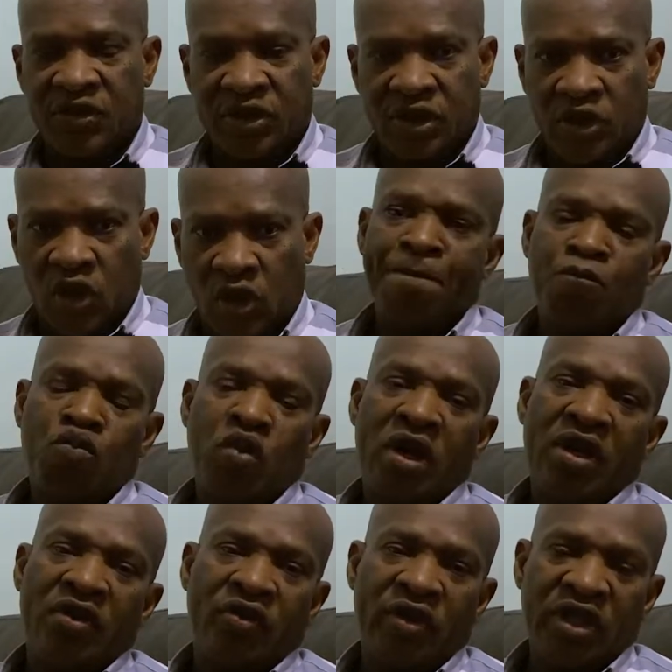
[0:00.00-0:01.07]
the top. When
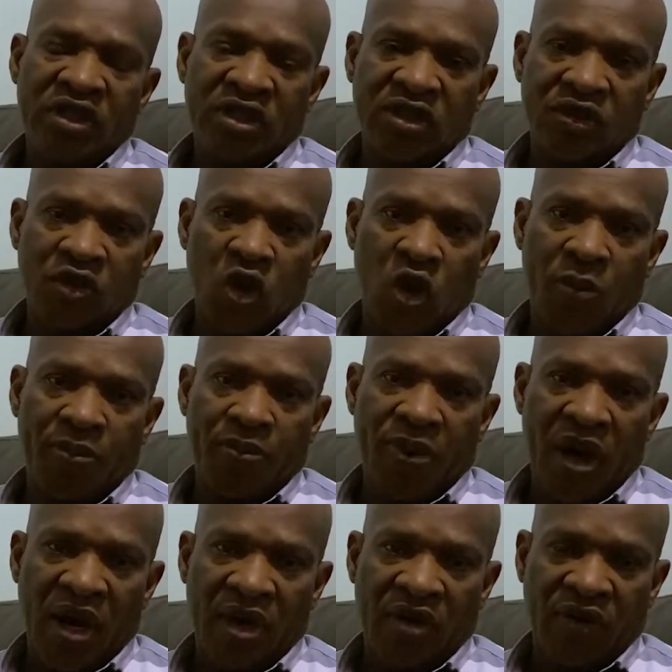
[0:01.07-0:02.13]
you reach the top
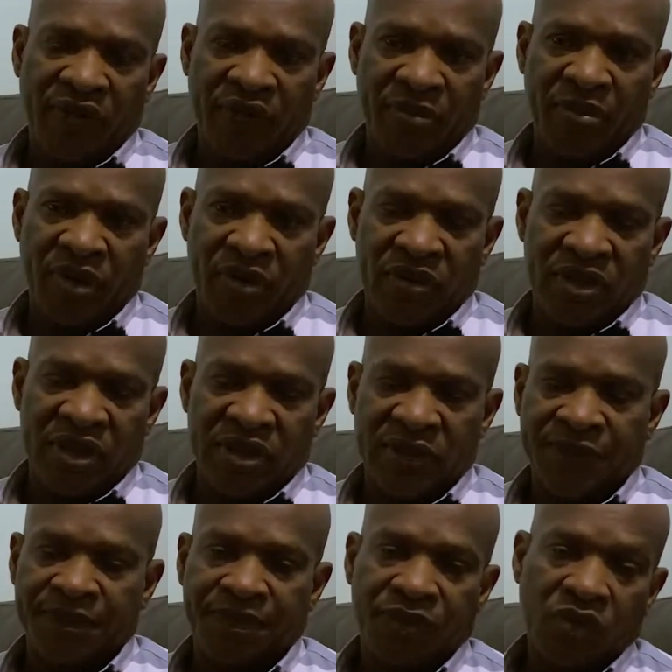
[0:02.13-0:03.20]
part of the building,
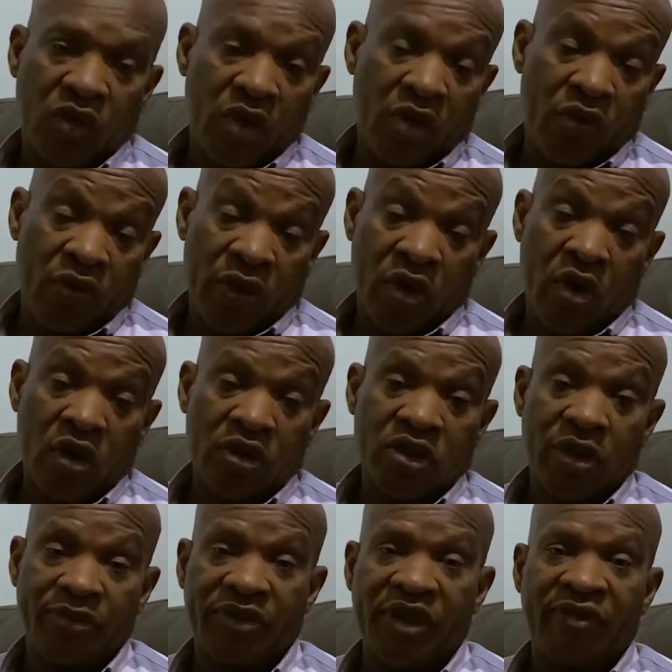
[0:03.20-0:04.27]
we call
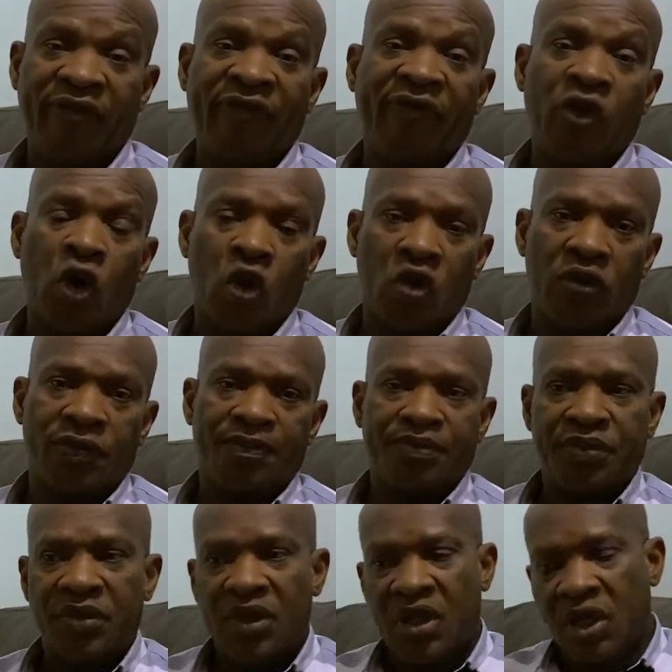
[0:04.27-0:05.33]
something flow.
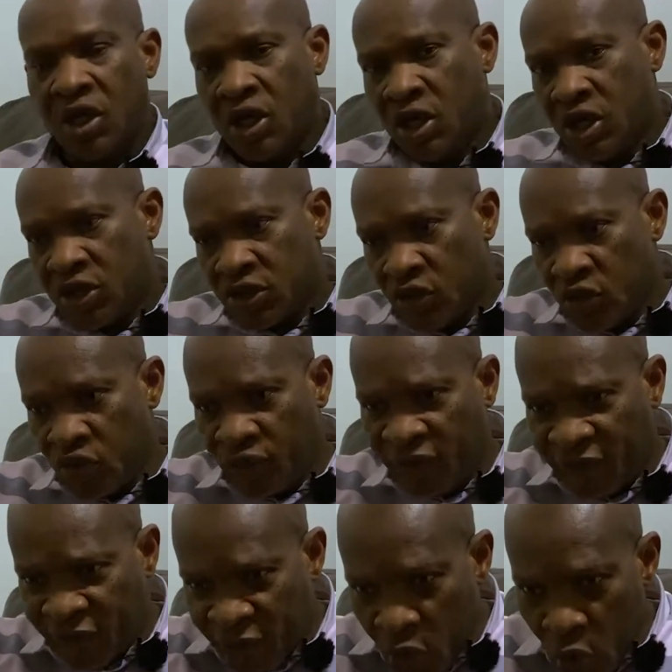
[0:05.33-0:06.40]
So you
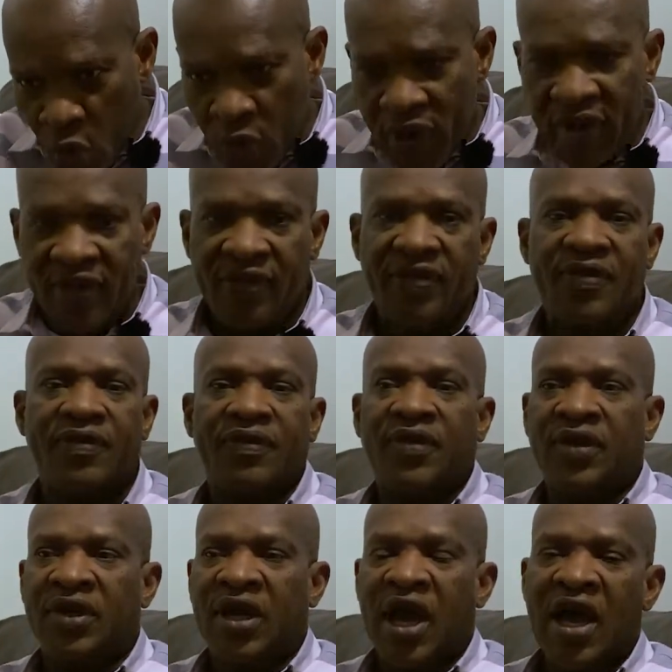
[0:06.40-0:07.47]
flow it
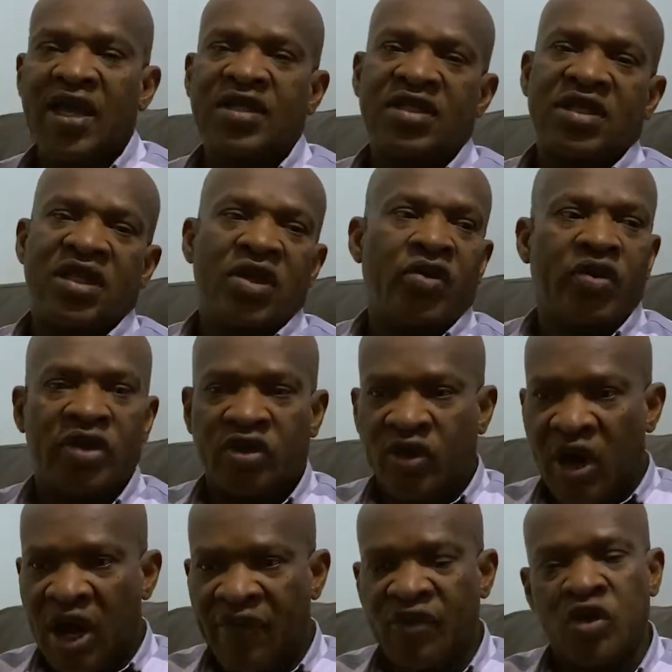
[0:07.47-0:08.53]
nicely with
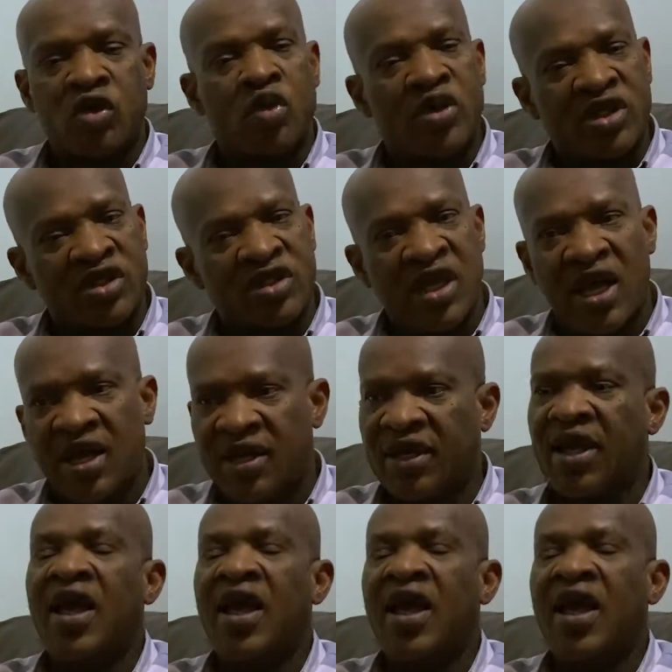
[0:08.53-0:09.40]
gravels, with sand,